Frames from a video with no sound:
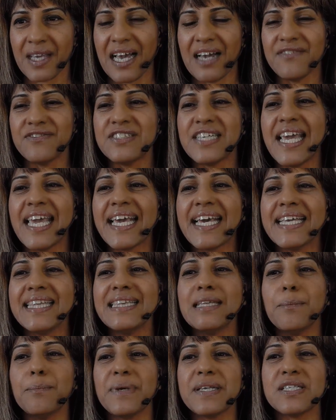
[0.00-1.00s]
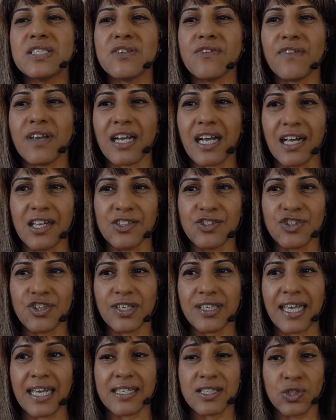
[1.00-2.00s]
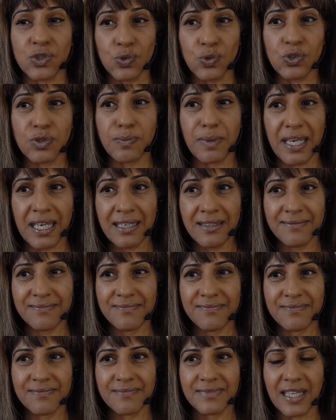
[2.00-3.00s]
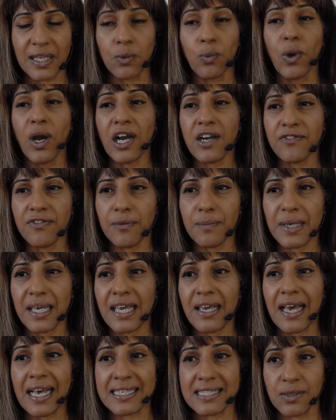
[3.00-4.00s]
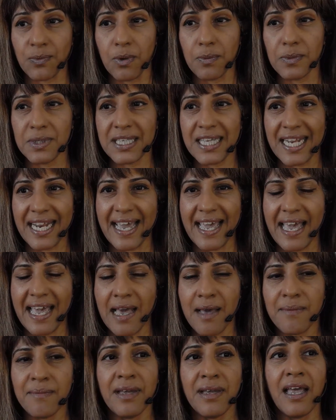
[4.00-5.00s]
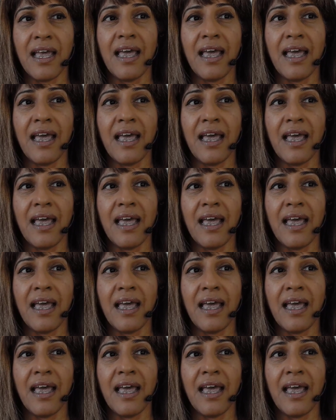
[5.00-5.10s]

taken the bits of the culture that suit me, that work for me as the woman that I am,